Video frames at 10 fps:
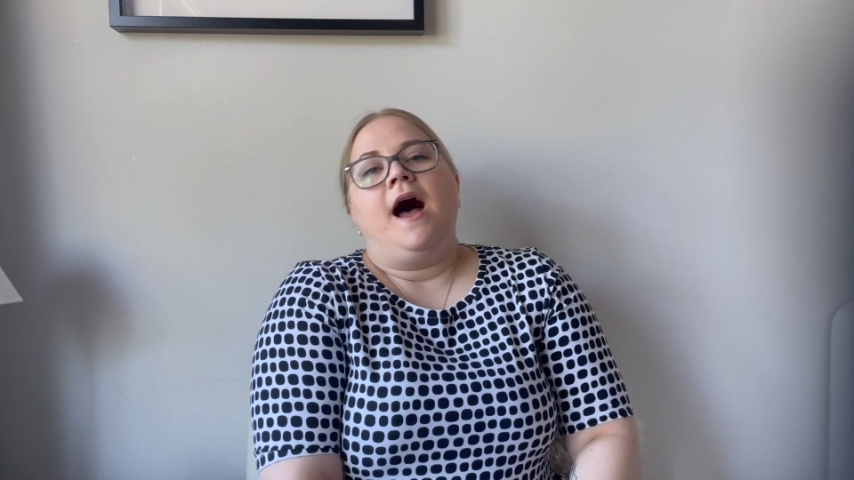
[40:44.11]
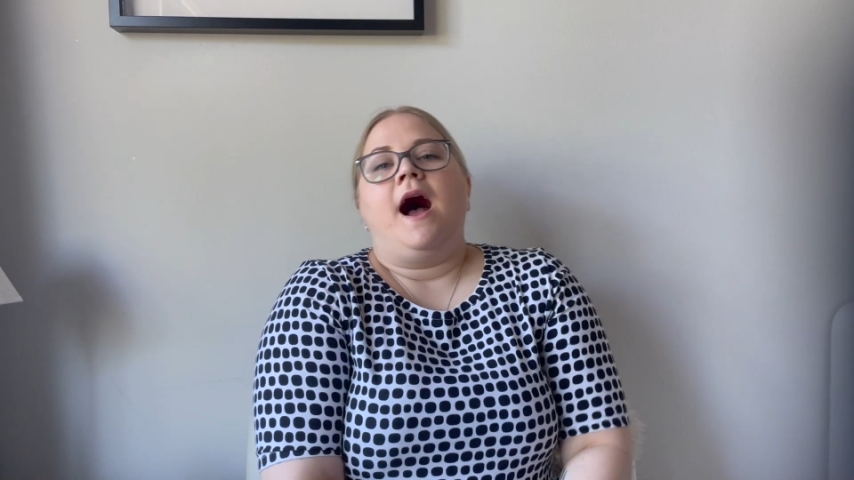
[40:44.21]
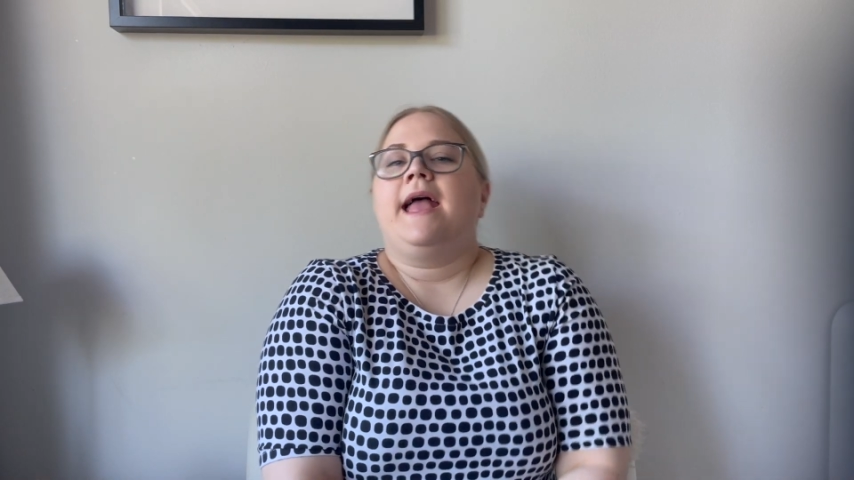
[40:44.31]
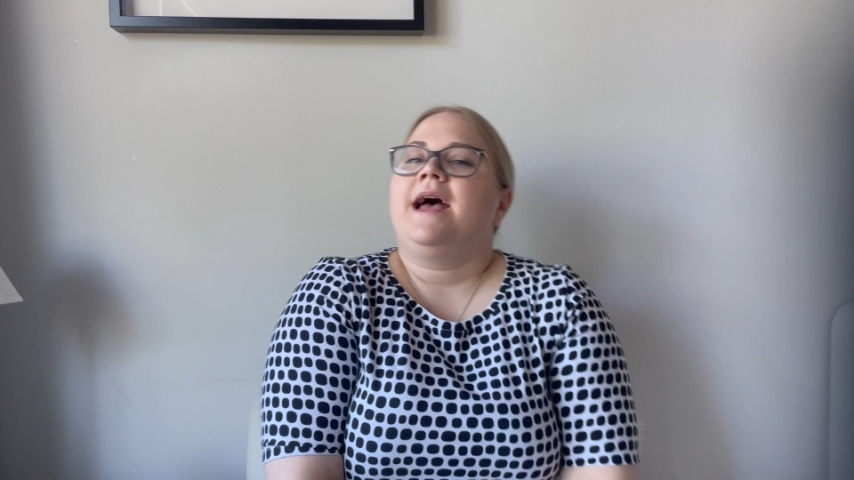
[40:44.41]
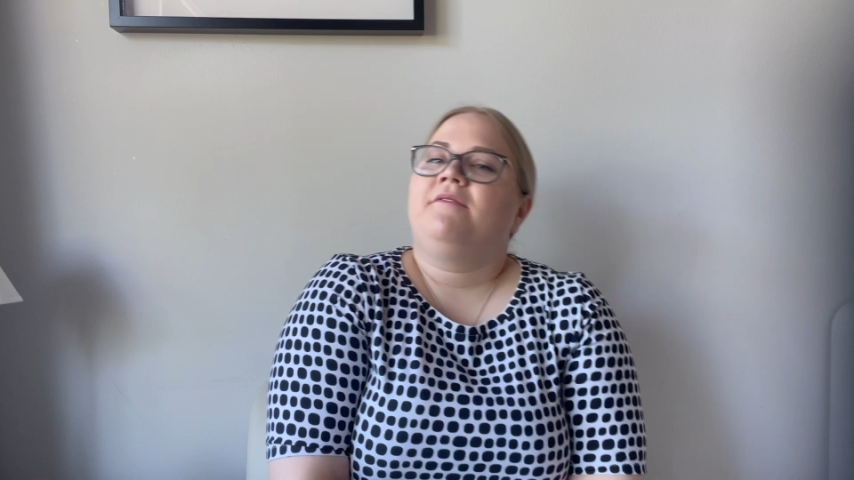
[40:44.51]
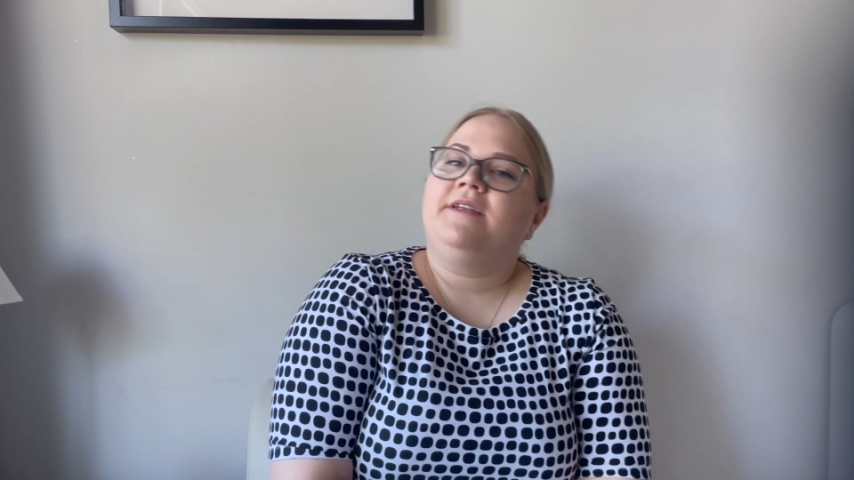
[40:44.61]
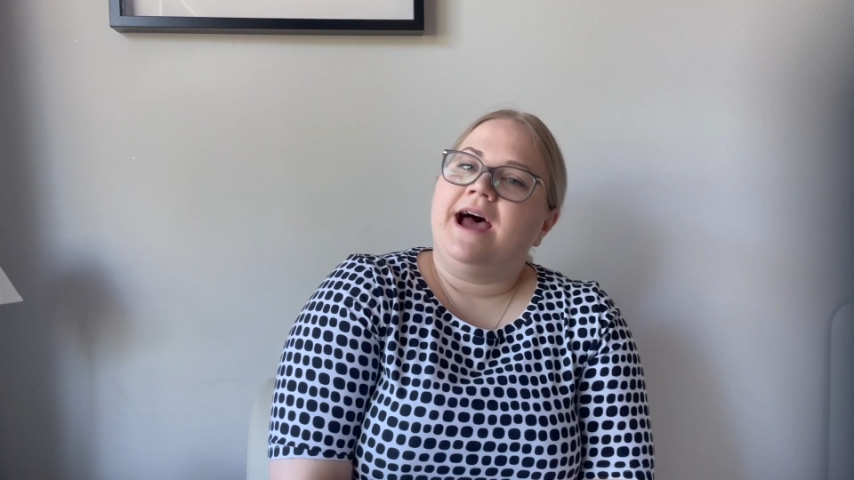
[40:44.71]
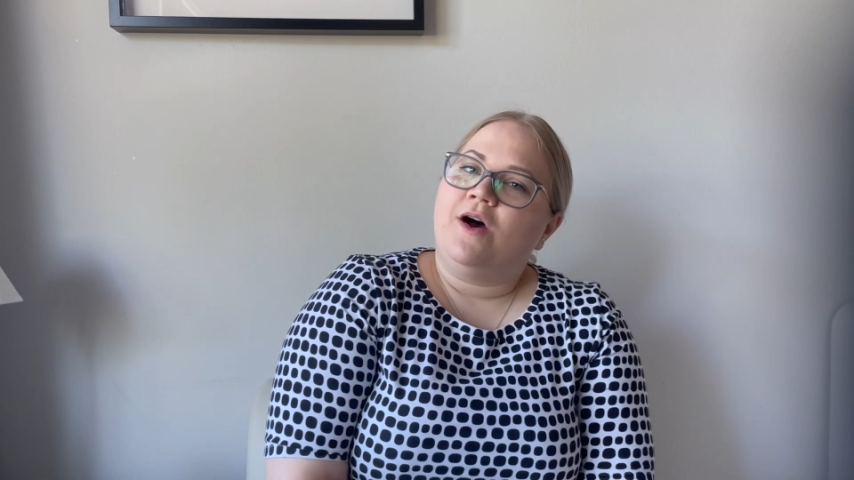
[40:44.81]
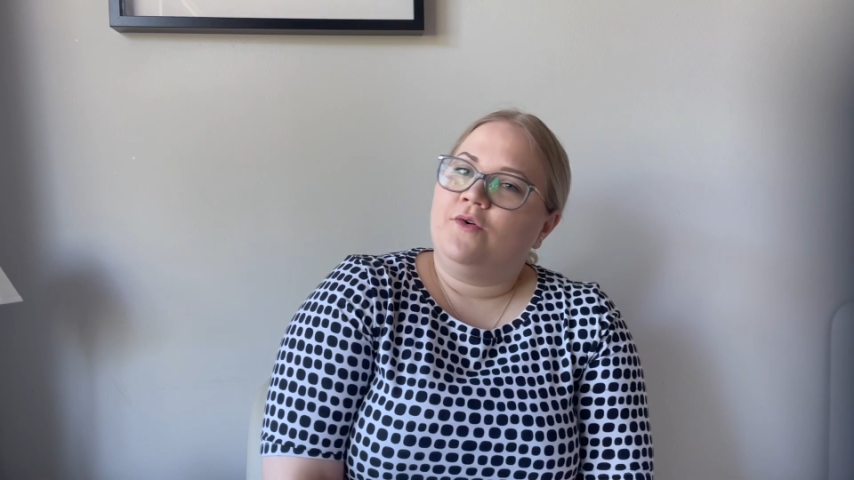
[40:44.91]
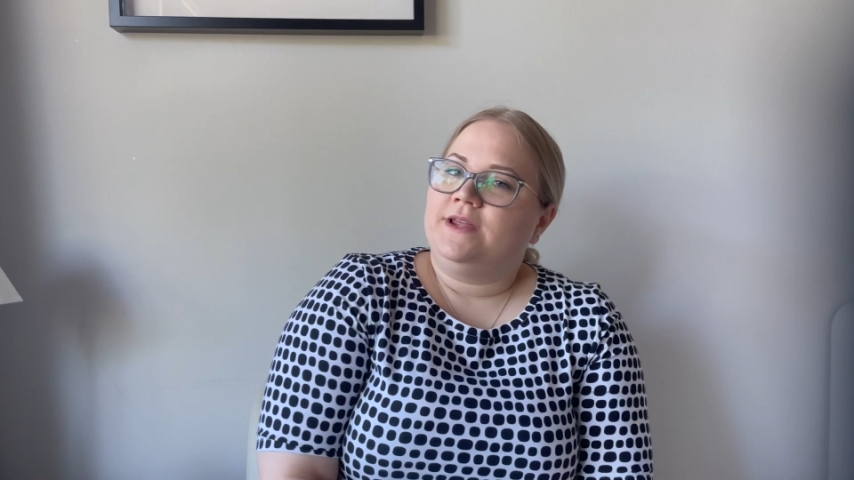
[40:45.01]
I have
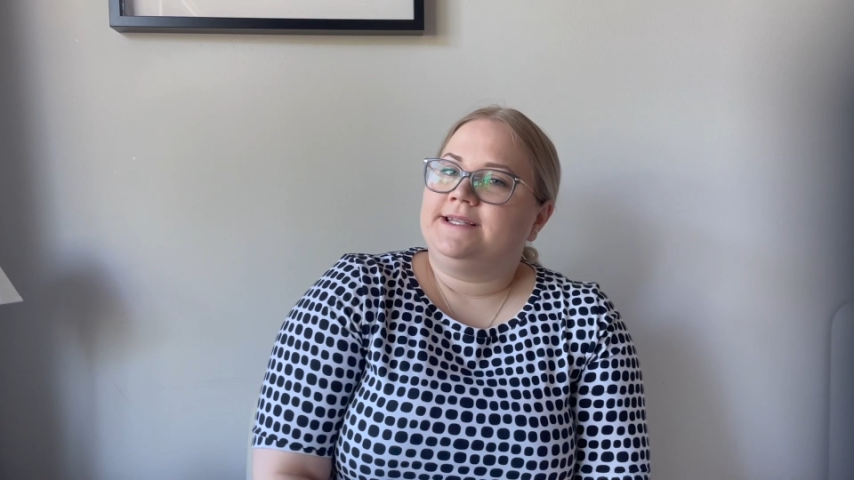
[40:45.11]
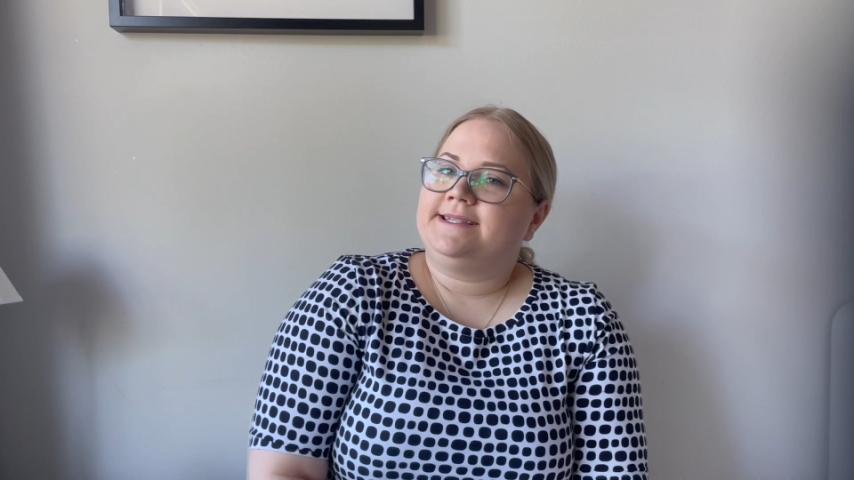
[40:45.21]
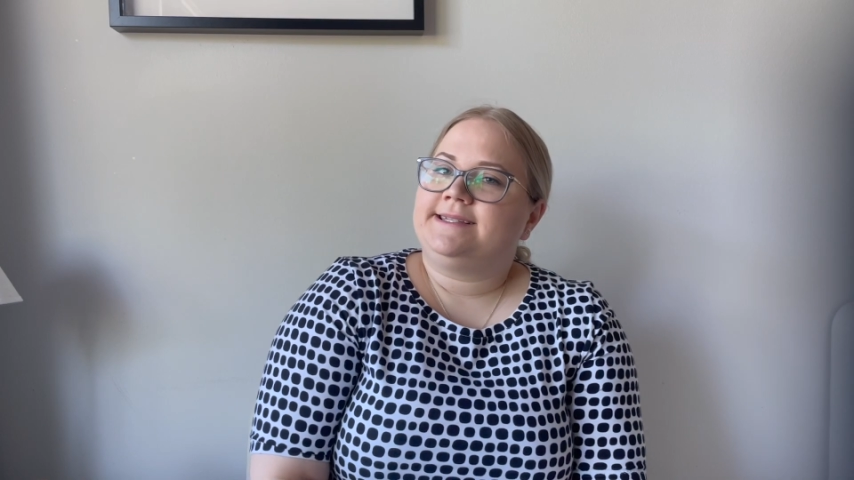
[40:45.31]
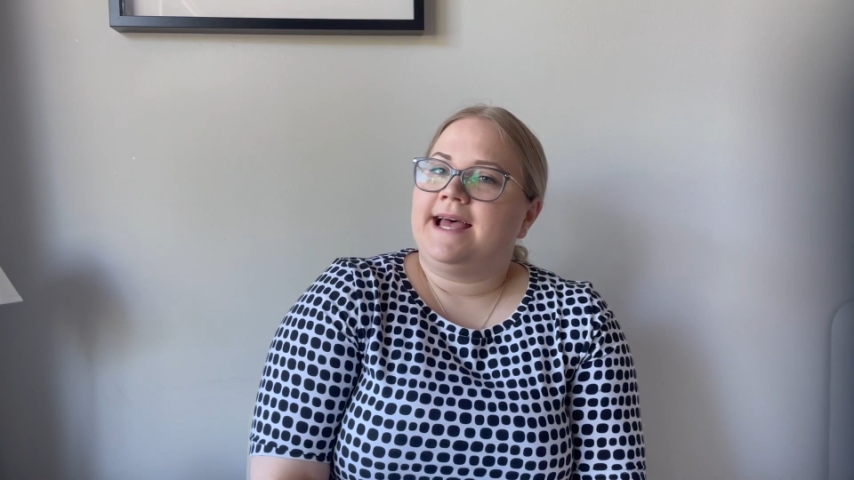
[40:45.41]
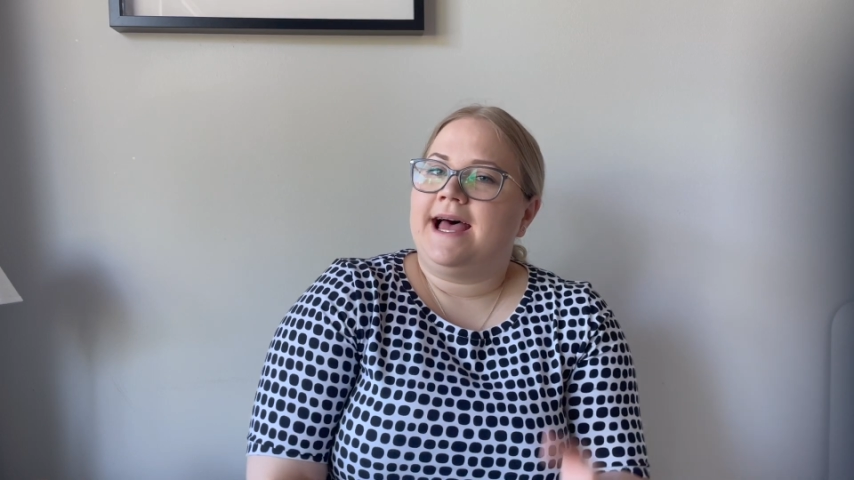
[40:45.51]
now this